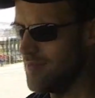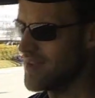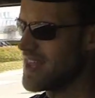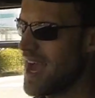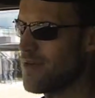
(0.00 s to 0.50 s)

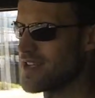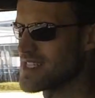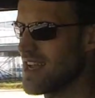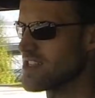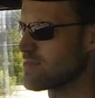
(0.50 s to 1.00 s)
but that one
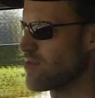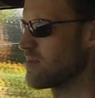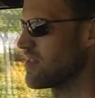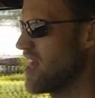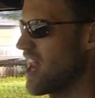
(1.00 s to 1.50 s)
sounds pretty
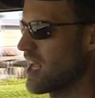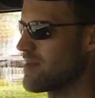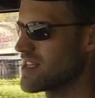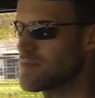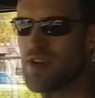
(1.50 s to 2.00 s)
pathetic. I
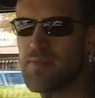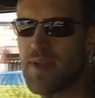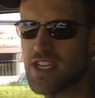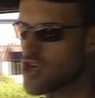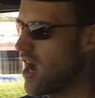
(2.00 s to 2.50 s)
mean, it's a pretty
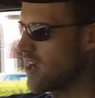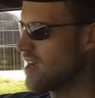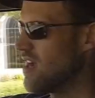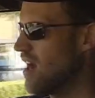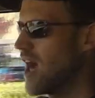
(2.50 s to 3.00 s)
big truck.
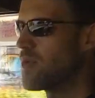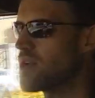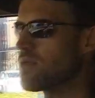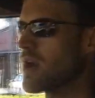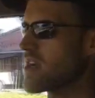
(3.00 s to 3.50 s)
I
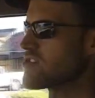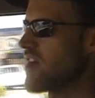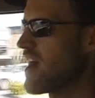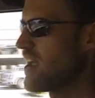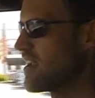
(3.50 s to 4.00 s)
wouldn't want to
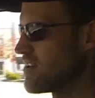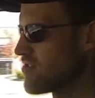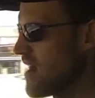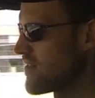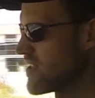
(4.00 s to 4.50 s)
try
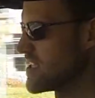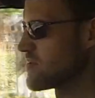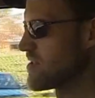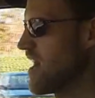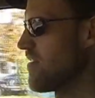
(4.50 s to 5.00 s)
driving this
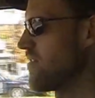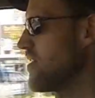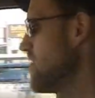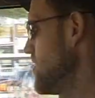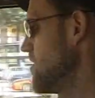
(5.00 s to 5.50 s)
with that
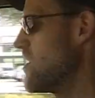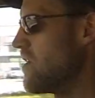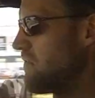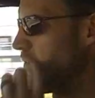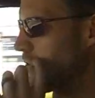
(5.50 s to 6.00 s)

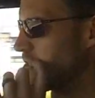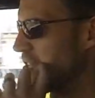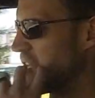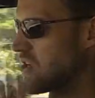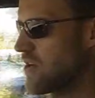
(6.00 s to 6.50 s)

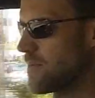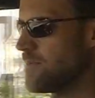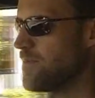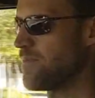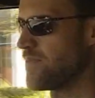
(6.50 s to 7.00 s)
4-cylinder.
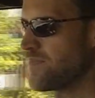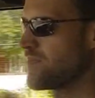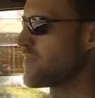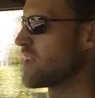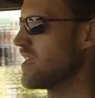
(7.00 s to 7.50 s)

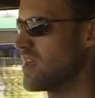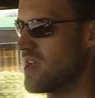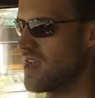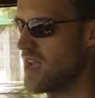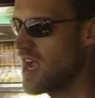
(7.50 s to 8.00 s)

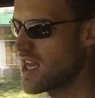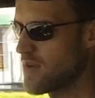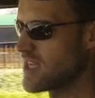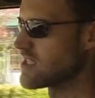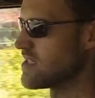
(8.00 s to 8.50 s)

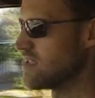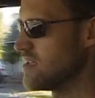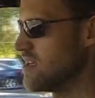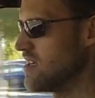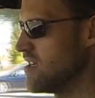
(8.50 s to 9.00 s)
Anyways,
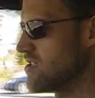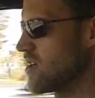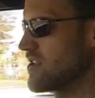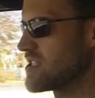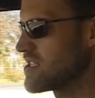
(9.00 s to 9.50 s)
so
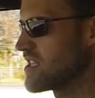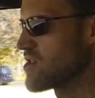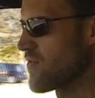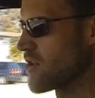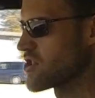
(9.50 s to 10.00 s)
this is the
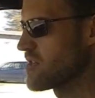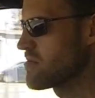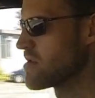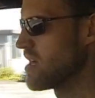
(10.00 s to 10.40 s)
diesel version.